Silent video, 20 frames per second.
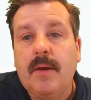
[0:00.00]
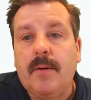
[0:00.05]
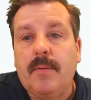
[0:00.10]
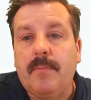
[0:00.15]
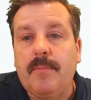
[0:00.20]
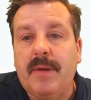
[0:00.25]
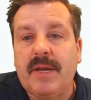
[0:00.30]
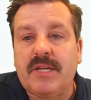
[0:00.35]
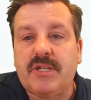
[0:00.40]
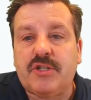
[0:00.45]

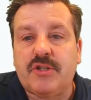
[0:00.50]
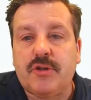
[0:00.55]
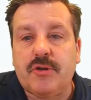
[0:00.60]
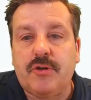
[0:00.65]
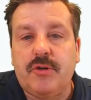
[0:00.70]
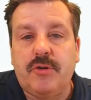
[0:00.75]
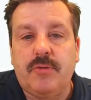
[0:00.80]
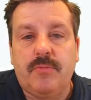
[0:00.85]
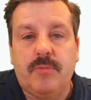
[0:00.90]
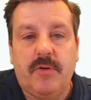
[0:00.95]
make
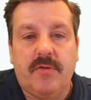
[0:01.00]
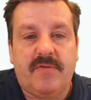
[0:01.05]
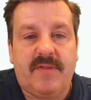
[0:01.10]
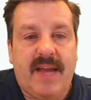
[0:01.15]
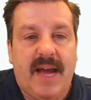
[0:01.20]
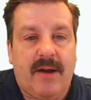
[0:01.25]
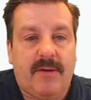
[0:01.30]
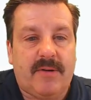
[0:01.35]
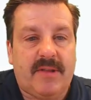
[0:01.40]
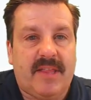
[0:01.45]
sure you
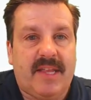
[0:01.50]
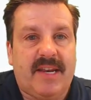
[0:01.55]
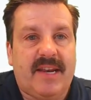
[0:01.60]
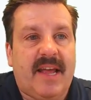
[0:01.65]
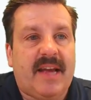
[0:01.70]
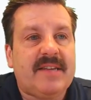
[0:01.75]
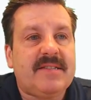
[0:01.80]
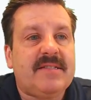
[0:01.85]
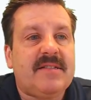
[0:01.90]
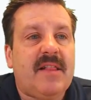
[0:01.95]
move down to the
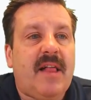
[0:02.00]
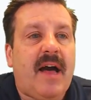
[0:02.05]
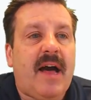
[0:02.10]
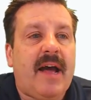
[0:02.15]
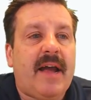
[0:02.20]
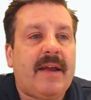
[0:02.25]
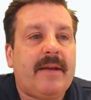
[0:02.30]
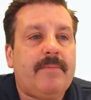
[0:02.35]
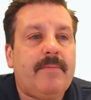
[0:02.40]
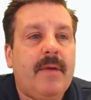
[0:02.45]
next
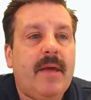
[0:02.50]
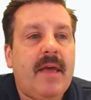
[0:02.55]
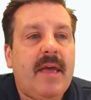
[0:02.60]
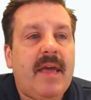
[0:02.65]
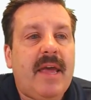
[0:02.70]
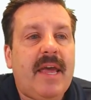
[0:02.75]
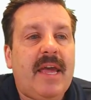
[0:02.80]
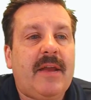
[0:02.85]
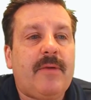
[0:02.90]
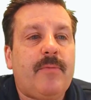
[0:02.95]
line,
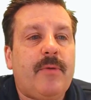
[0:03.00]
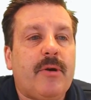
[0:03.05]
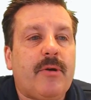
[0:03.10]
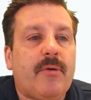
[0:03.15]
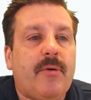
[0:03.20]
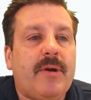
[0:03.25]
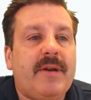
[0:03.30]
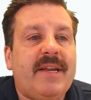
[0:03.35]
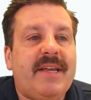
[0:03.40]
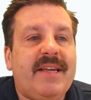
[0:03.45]
and
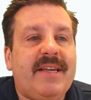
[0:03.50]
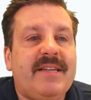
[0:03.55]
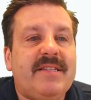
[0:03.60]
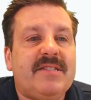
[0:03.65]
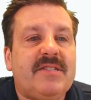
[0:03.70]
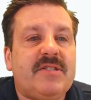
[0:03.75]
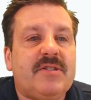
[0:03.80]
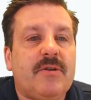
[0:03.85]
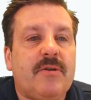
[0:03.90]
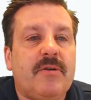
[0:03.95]
we're going to
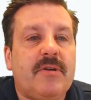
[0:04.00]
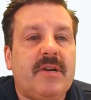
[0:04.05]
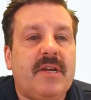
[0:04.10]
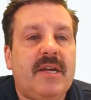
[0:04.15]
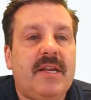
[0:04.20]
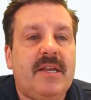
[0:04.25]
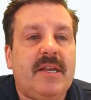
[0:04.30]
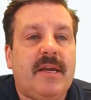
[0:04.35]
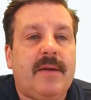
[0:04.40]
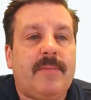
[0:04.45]
insert
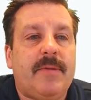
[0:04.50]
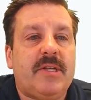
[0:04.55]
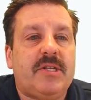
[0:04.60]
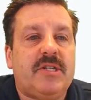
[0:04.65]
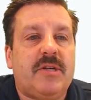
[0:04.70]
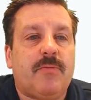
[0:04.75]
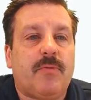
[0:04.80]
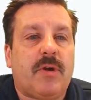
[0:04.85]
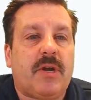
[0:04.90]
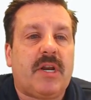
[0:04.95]
an
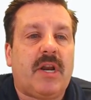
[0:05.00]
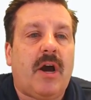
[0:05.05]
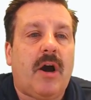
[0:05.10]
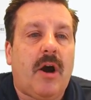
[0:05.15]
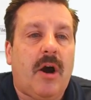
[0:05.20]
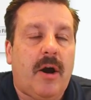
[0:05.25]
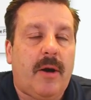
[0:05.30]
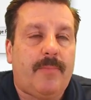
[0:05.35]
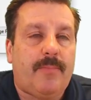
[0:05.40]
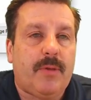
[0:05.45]
image and we're going to
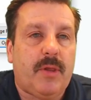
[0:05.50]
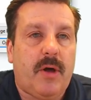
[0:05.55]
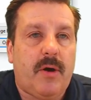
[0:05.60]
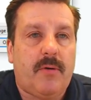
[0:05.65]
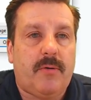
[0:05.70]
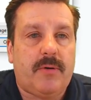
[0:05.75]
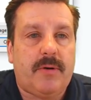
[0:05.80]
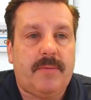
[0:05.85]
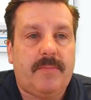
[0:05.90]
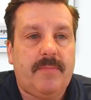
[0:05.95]

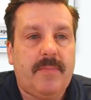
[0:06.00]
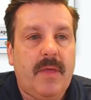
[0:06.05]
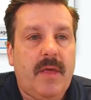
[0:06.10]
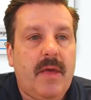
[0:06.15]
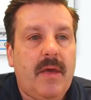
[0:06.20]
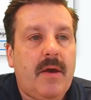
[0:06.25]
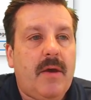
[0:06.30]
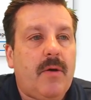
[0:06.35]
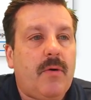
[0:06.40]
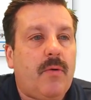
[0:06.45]
upload.
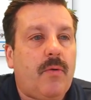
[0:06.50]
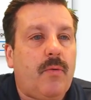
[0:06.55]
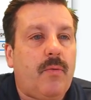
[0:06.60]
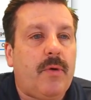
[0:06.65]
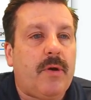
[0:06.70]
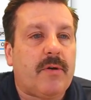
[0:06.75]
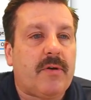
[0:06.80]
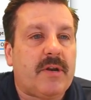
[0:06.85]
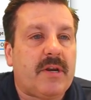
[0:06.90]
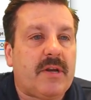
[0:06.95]

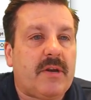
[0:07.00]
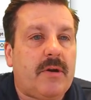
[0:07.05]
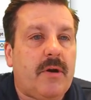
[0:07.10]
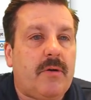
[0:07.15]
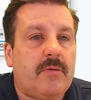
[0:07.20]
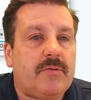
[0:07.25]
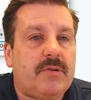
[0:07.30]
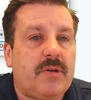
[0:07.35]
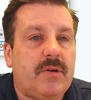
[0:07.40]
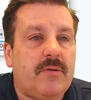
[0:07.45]
We're going to
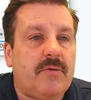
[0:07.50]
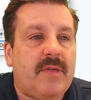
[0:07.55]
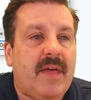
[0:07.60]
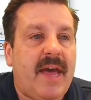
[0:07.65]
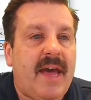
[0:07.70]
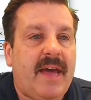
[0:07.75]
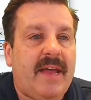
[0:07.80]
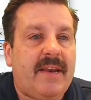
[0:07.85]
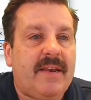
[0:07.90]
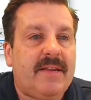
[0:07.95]
go to
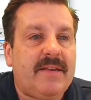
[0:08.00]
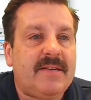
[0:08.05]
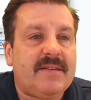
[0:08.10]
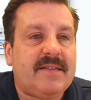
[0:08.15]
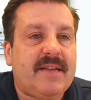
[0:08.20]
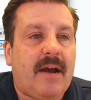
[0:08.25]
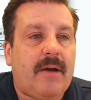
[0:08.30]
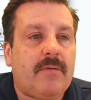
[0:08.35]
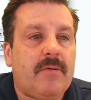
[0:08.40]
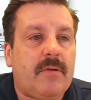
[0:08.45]
that
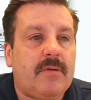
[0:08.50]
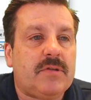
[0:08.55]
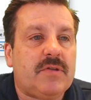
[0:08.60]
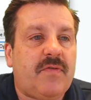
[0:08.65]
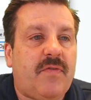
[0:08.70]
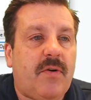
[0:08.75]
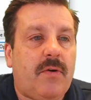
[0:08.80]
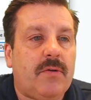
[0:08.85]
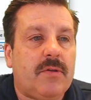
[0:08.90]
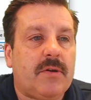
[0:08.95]

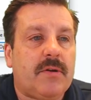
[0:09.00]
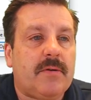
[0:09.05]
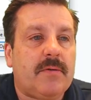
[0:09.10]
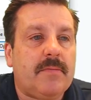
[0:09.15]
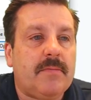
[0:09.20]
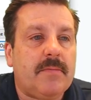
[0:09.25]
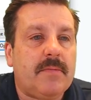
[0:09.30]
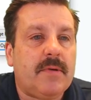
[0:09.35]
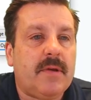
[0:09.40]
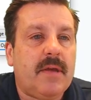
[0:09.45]
downloads
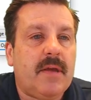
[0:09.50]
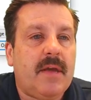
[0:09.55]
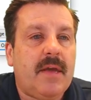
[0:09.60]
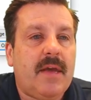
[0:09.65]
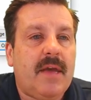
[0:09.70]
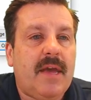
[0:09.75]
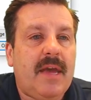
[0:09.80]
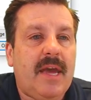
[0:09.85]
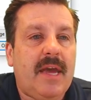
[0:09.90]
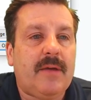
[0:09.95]
folder
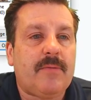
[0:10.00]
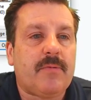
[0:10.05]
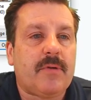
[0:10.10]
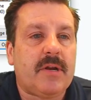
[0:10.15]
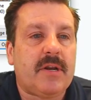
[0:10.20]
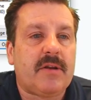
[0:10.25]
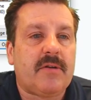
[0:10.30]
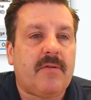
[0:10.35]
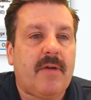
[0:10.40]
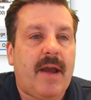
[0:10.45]
and we're
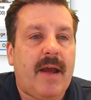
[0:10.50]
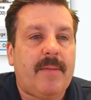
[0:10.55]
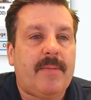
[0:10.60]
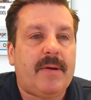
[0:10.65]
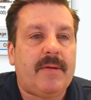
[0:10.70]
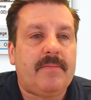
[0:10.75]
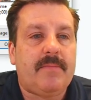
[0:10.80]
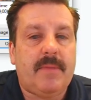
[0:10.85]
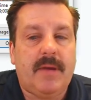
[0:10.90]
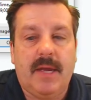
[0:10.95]
going to
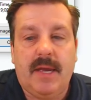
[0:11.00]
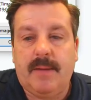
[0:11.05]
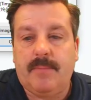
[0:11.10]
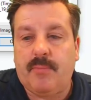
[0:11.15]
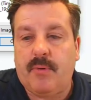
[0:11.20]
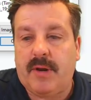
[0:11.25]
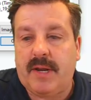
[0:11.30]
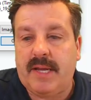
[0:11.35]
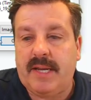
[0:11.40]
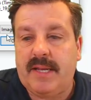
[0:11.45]
grab it
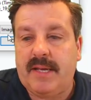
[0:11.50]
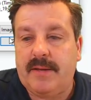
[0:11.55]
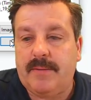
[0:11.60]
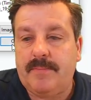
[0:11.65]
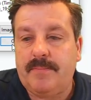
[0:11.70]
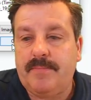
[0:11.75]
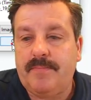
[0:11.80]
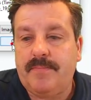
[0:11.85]
and bring it in.